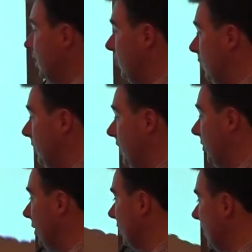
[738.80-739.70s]
they will be in the
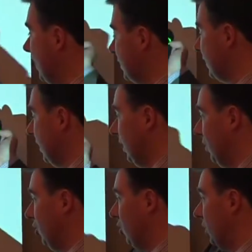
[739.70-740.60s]
middle class
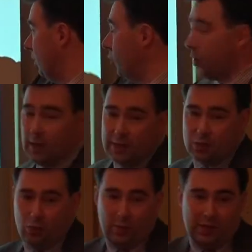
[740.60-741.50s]
or the poor.
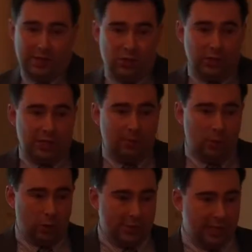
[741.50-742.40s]
So essentially
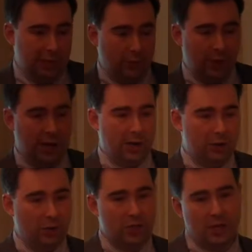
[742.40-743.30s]
tomorrow's self of the
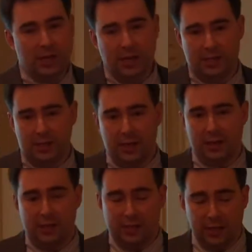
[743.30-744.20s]
current rich is
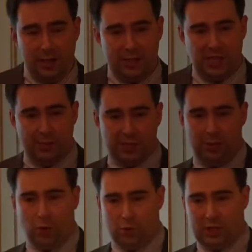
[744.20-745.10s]
exactly the same as
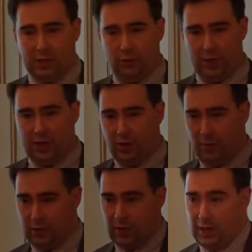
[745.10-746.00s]
tomorrow's self of the current
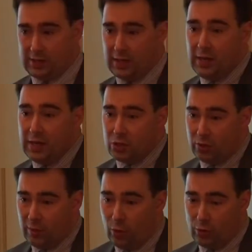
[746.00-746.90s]
middle class. So
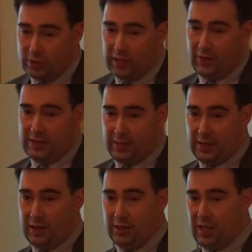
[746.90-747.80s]
tomorrow's self has
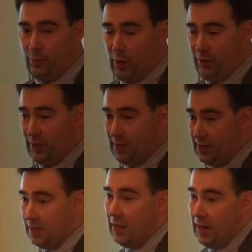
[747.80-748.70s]
exactly the same
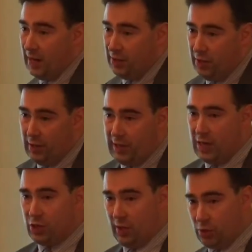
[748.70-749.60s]
preferences, and in
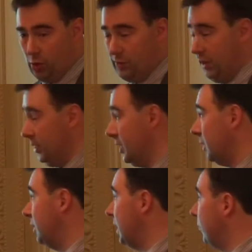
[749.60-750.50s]
delegation they solve
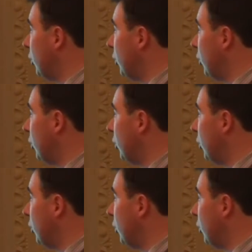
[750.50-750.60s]
exactly the same